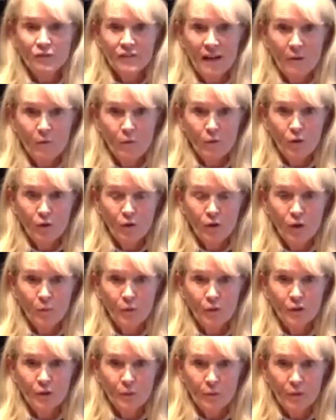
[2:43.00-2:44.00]
will uh, put the
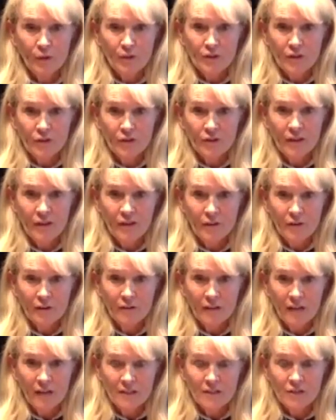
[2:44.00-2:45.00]
pressure on the other
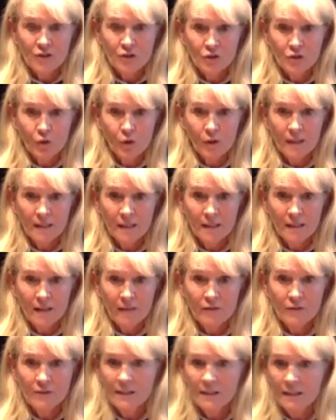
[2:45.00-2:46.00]
airlines to join in. Have you
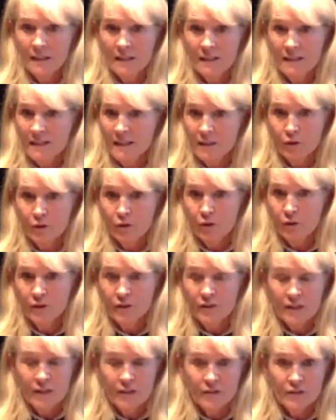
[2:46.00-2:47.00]
seen anything or heard anything
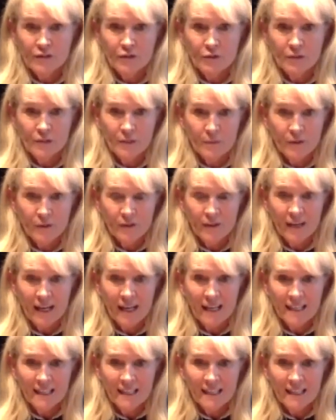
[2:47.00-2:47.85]
on the street about that?